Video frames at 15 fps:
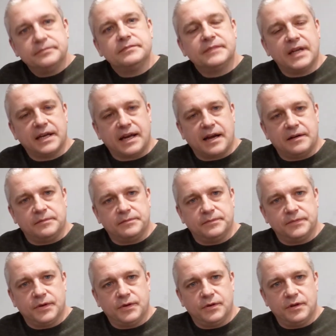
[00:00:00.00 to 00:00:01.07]
take care.
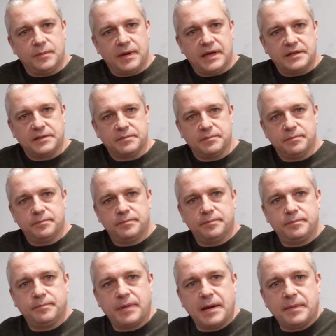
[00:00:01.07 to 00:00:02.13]
All the best.
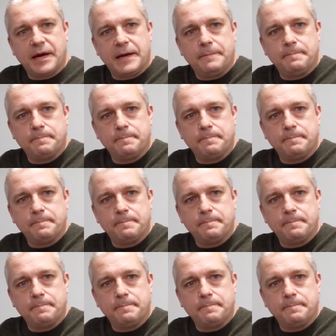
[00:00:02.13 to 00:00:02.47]
Bye bye.